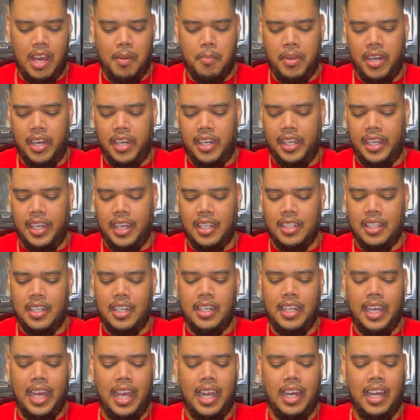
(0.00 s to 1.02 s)
But at the end of the
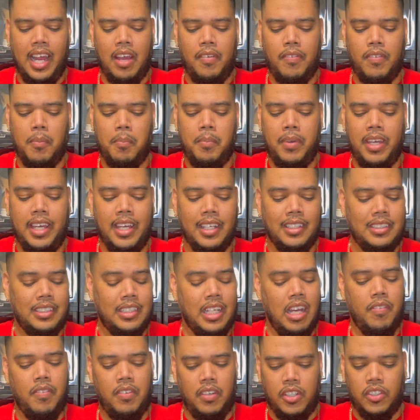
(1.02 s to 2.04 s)
day, like for me, it's
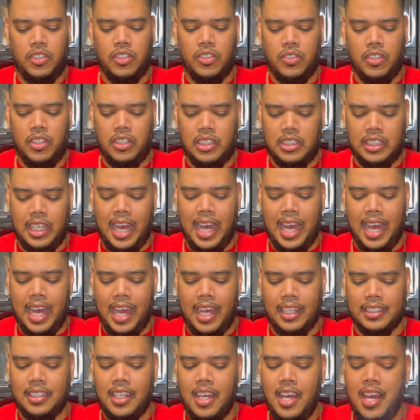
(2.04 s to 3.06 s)
definitely true to
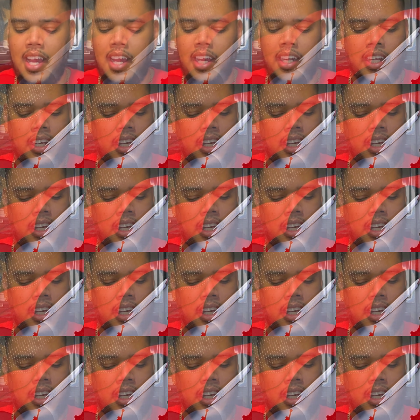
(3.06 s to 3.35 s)
size. The